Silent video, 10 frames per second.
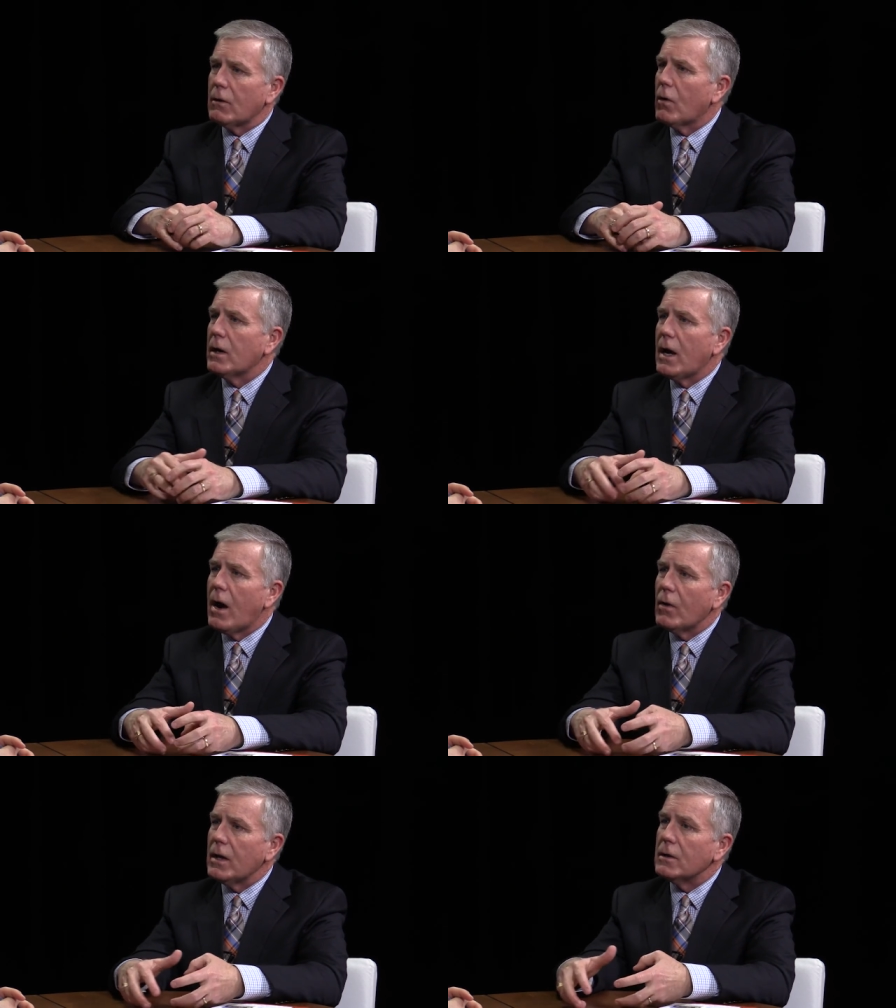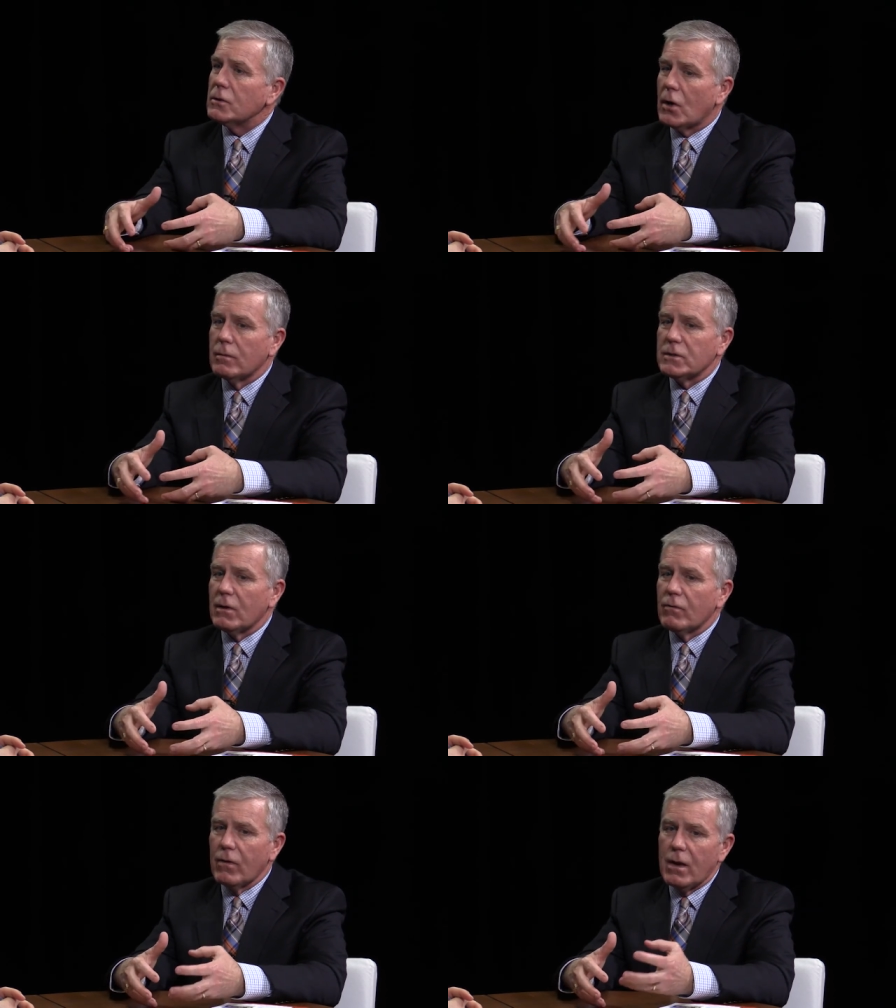Croix County in terms
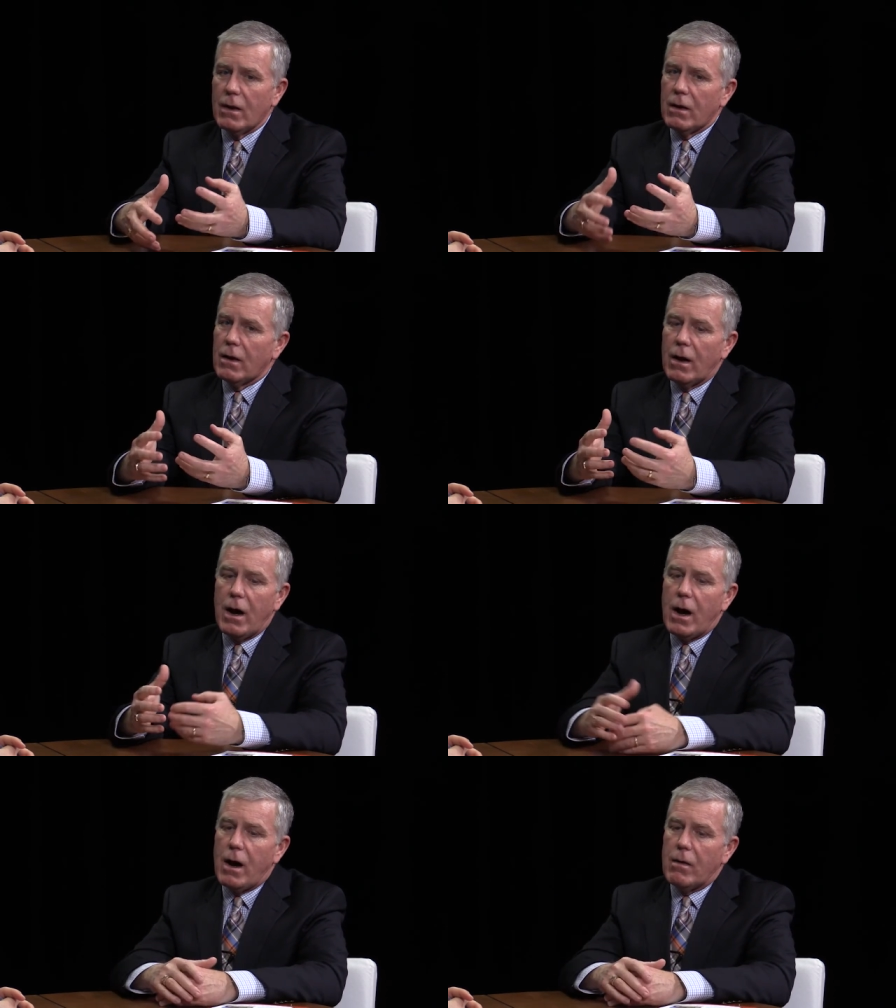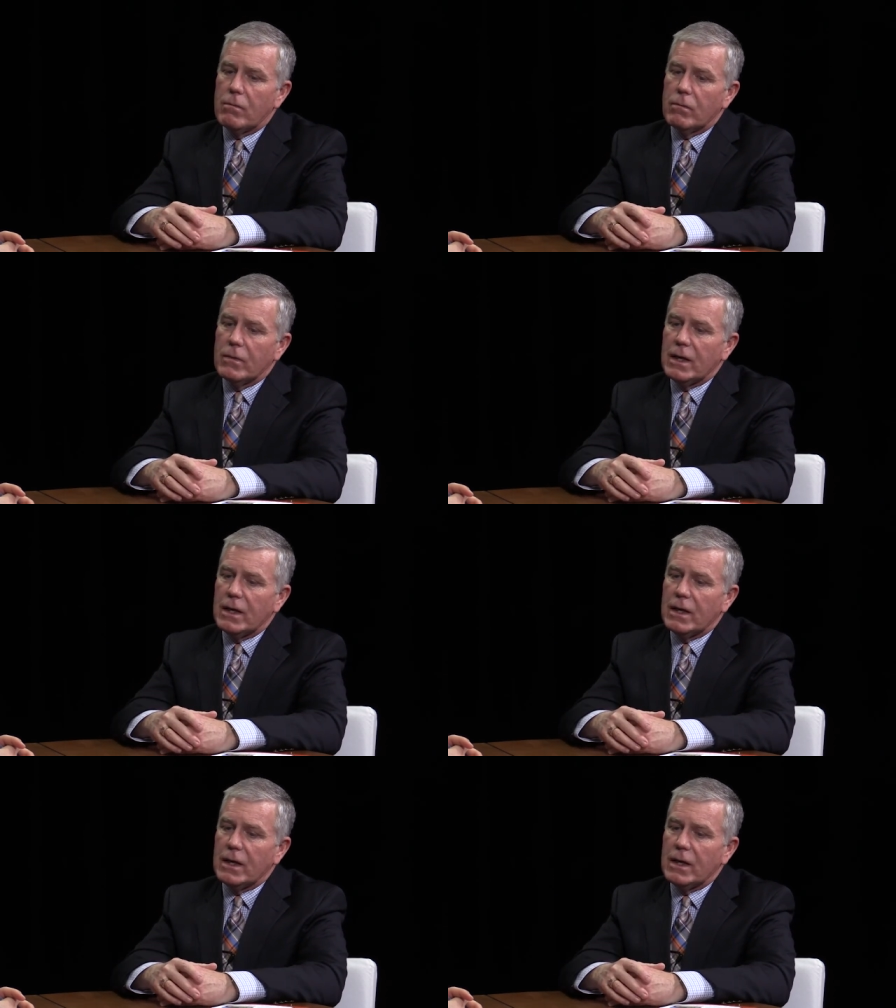of um,